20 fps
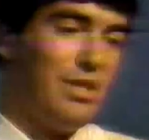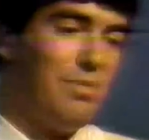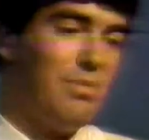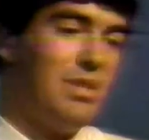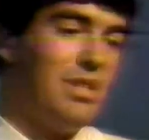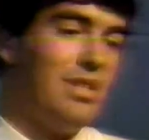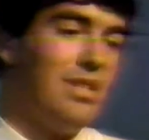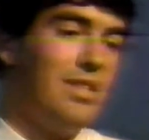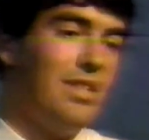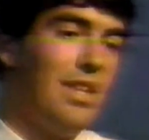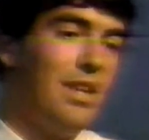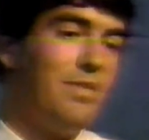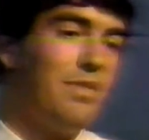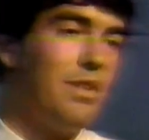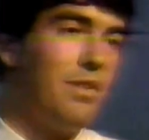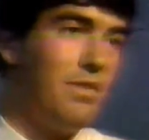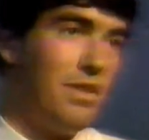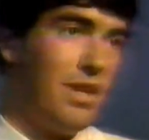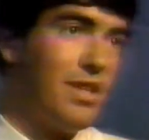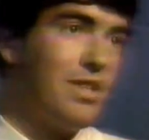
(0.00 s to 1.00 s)
Wayne
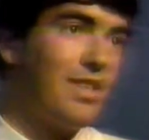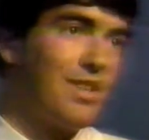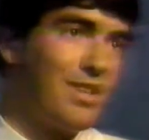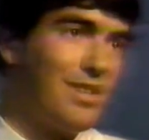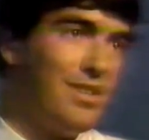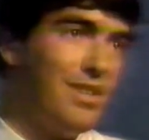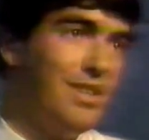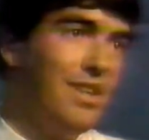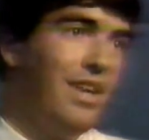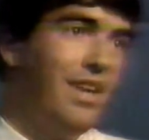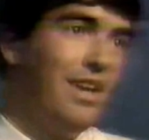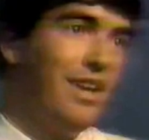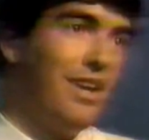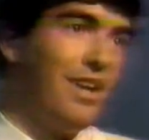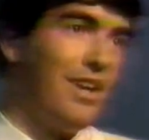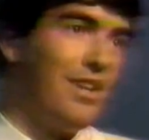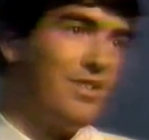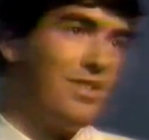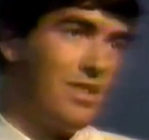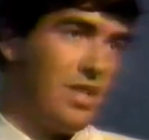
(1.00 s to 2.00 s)
Pacelle is the fund's
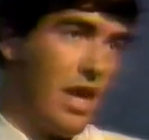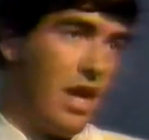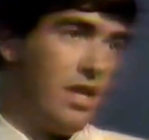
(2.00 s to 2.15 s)
national